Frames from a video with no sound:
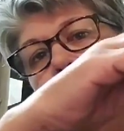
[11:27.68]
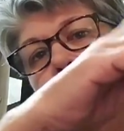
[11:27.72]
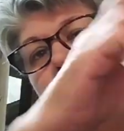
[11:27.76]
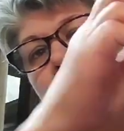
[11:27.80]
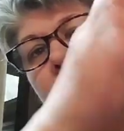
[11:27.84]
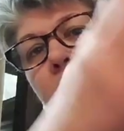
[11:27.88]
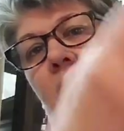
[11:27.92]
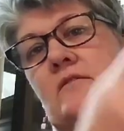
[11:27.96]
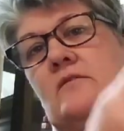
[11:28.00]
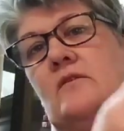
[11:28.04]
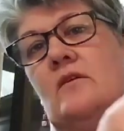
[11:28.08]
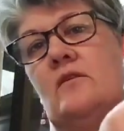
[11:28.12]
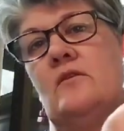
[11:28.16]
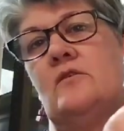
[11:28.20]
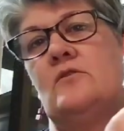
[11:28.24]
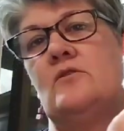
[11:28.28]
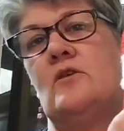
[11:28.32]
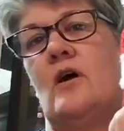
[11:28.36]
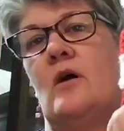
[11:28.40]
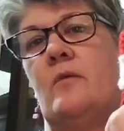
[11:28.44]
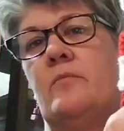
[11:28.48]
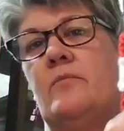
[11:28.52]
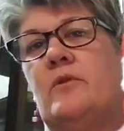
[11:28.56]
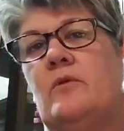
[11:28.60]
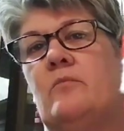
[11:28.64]
and that's on the
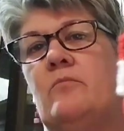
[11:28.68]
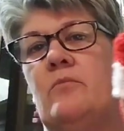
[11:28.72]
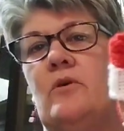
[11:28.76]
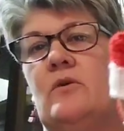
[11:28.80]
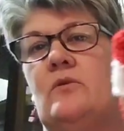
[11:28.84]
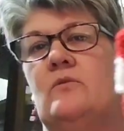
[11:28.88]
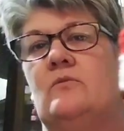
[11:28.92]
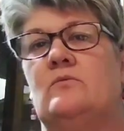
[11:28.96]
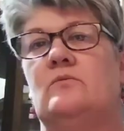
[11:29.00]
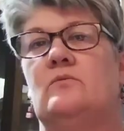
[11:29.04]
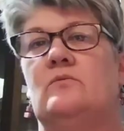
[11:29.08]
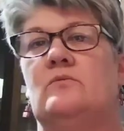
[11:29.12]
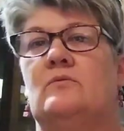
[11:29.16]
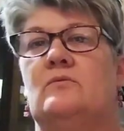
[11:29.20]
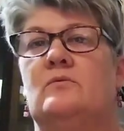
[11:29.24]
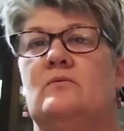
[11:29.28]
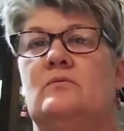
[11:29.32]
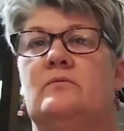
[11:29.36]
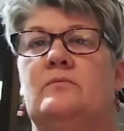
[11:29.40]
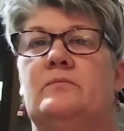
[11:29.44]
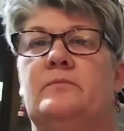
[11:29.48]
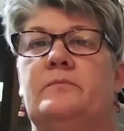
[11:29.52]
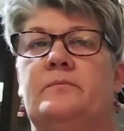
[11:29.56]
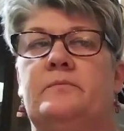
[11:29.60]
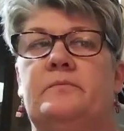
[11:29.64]
top of the boot.
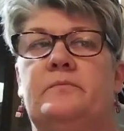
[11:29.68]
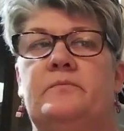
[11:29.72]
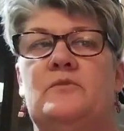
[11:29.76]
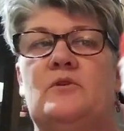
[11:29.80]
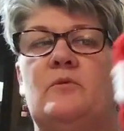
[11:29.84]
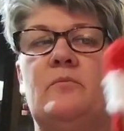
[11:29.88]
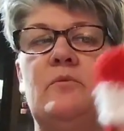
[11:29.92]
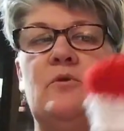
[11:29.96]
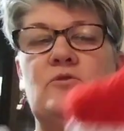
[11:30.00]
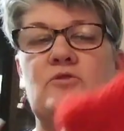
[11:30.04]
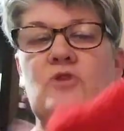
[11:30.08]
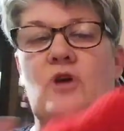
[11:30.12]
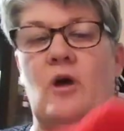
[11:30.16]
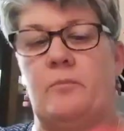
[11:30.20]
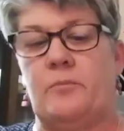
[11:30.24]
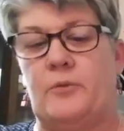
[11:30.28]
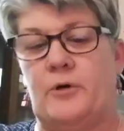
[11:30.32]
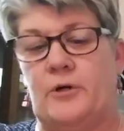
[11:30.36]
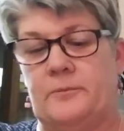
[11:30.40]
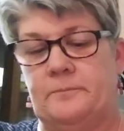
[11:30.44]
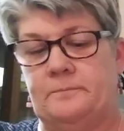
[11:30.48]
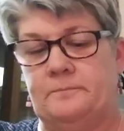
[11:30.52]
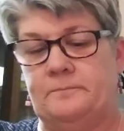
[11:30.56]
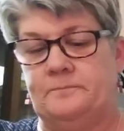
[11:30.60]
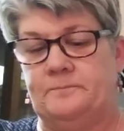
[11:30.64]
It's a boot
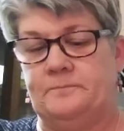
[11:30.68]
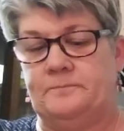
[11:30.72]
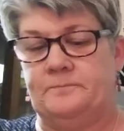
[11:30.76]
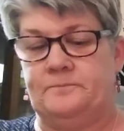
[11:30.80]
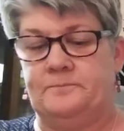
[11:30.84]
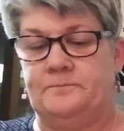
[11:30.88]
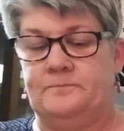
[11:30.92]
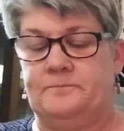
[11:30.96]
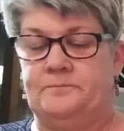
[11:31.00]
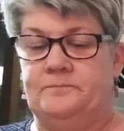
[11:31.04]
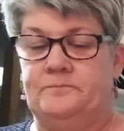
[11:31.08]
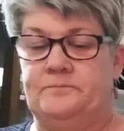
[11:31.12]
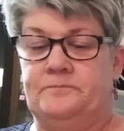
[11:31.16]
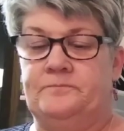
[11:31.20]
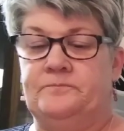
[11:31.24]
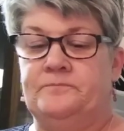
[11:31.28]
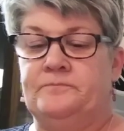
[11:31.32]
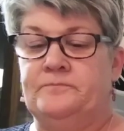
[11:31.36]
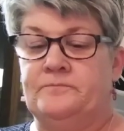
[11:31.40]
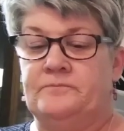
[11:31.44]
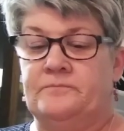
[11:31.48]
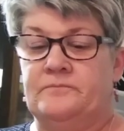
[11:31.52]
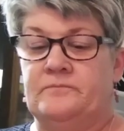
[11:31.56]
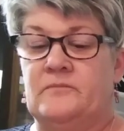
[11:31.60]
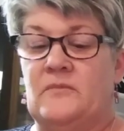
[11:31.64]
topper.
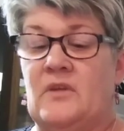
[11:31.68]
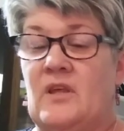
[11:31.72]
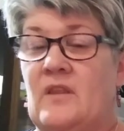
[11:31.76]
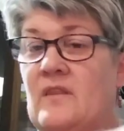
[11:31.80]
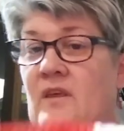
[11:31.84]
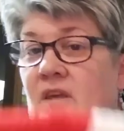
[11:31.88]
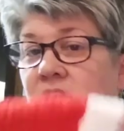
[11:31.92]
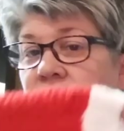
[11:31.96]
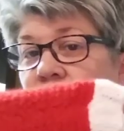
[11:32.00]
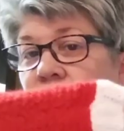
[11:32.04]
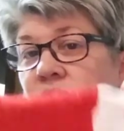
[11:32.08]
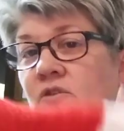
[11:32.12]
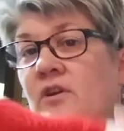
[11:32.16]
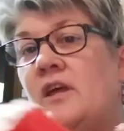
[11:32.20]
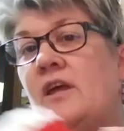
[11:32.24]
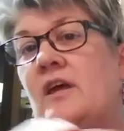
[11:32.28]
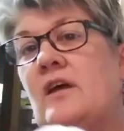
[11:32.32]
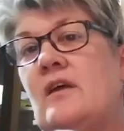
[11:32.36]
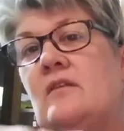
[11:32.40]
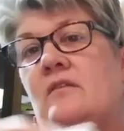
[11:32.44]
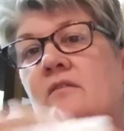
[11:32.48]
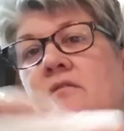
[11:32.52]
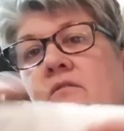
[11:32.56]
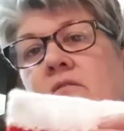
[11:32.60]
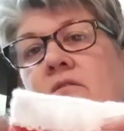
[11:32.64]
And these are
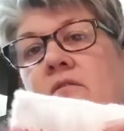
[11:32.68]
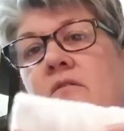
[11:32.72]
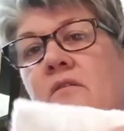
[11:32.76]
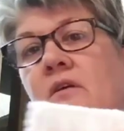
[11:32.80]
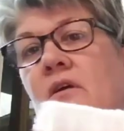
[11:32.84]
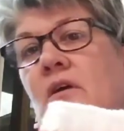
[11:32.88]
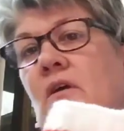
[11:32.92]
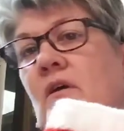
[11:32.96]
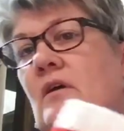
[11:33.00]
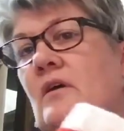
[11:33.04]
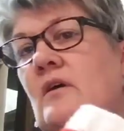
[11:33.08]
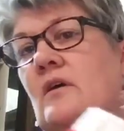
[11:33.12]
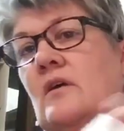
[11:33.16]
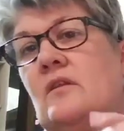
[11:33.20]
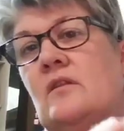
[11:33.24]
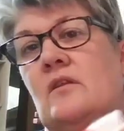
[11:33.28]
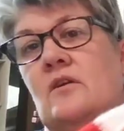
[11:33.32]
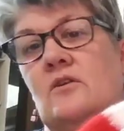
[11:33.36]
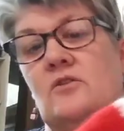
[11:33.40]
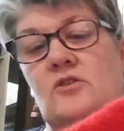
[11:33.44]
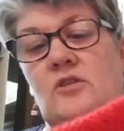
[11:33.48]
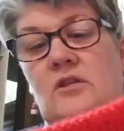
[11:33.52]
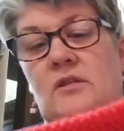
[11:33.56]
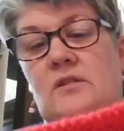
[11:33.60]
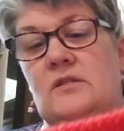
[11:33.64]
knit.
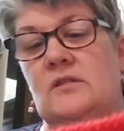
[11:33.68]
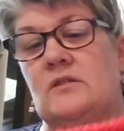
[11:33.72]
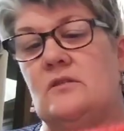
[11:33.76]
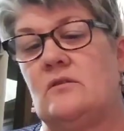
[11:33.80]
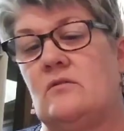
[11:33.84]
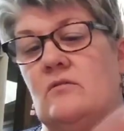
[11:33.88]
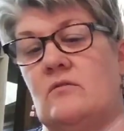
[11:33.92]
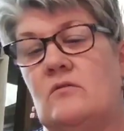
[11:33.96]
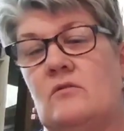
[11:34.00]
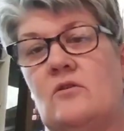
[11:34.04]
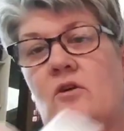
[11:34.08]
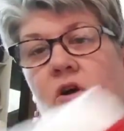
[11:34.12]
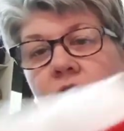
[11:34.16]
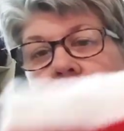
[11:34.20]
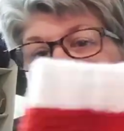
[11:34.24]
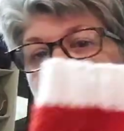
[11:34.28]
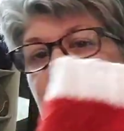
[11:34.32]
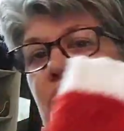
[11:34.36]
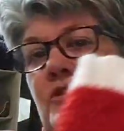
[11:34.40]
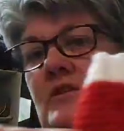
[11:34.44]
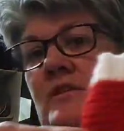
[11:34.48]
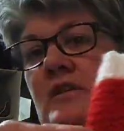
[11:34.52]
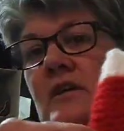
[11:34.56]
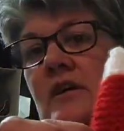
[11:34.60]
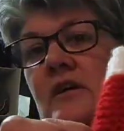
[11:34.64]
They're just
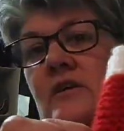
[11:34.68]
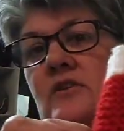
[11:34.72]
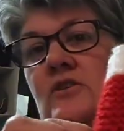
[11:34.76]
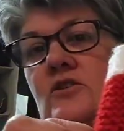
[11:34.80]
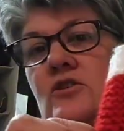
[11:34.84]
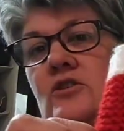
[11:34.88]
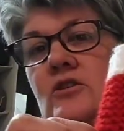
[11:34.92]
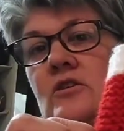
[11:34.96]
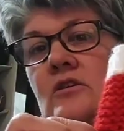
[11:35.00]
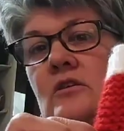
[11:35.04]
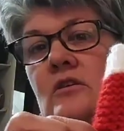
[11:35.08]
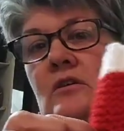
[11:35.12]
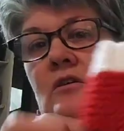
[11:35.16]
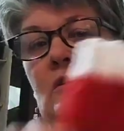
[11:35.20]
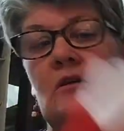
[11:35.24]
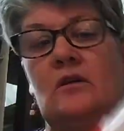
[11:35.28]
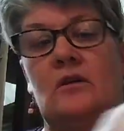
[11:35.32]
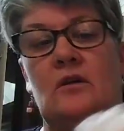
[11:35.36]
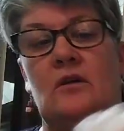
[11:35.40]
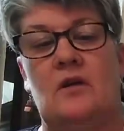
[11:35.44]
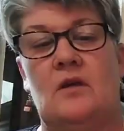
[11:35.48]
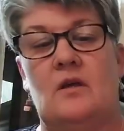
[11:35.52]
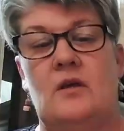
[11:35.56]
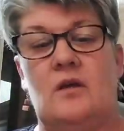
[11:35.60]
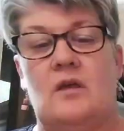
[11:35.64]
garter stitch
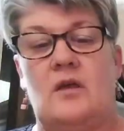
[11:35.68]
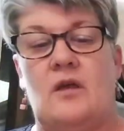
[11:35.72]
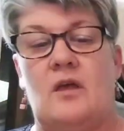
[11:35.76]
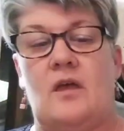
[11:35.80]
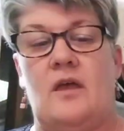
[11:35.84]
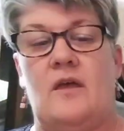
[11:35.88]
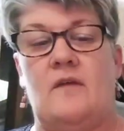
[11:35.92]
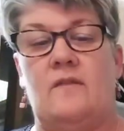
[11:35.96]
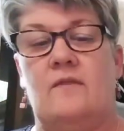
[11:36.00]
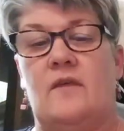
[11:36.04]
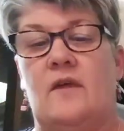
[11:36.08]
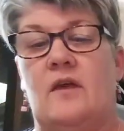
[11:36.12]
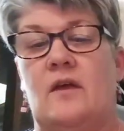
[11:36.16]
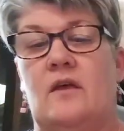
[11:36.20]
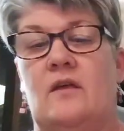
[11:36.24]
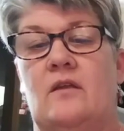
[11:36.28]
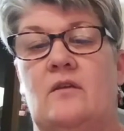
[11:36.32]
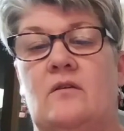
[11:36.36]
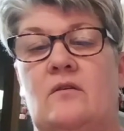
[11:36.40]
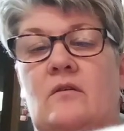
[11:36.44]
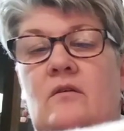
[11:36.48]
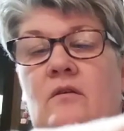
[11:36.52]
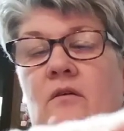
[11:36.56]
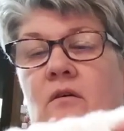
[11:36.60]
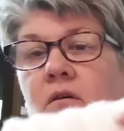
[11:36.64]
and
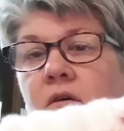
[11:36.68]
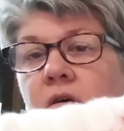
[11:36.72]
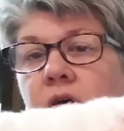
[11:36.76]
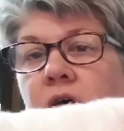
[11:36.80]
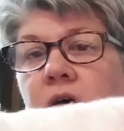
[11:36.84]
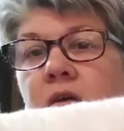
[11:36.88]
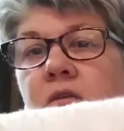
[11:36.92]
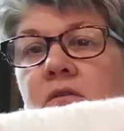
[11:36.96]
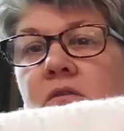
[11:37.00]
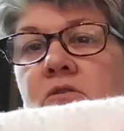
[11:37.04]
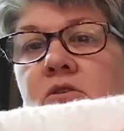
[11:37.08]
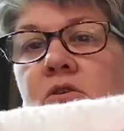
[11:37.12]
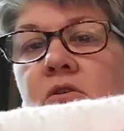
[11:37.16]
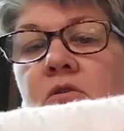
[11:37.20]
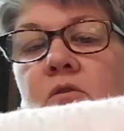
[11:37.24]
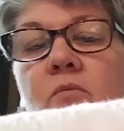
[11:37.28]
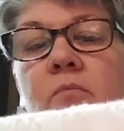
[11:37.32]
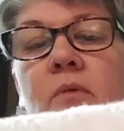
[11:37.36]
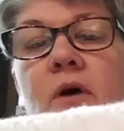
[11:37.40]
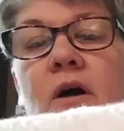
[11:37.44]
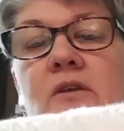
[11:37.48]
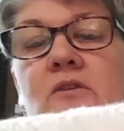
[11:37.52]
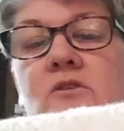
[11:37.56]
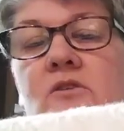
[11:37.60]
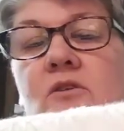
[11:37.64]
then a
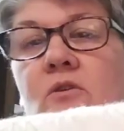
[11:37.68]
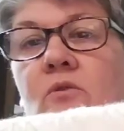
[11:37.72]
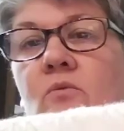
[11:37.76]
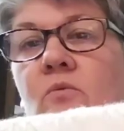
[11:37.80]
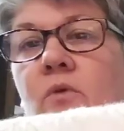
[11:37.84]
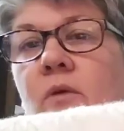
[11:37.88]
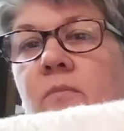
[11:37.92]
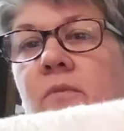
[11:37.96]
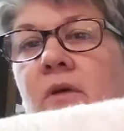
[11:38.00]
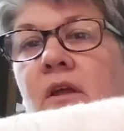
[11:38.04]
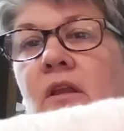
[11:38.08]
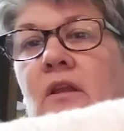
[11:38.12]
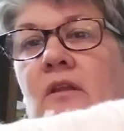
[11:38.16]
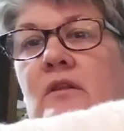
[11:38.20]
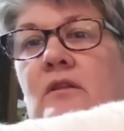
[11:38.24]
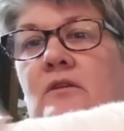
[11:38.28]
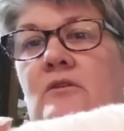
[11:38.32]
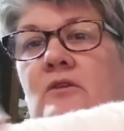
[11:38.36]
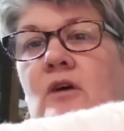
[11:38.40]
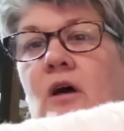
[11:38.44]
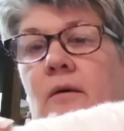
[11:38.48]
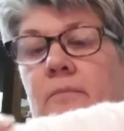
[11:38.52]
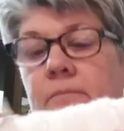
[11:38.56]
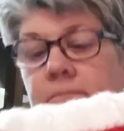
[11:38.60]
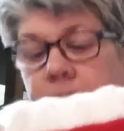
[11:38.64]
2x2 ribbing at
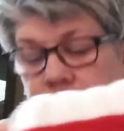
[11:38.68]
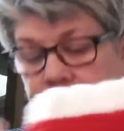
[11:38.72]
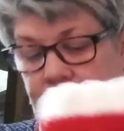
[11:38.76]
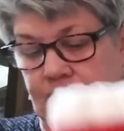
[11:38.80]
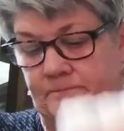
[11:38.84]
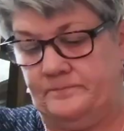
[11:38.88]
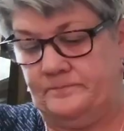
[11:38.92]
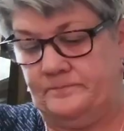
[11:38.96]
the top.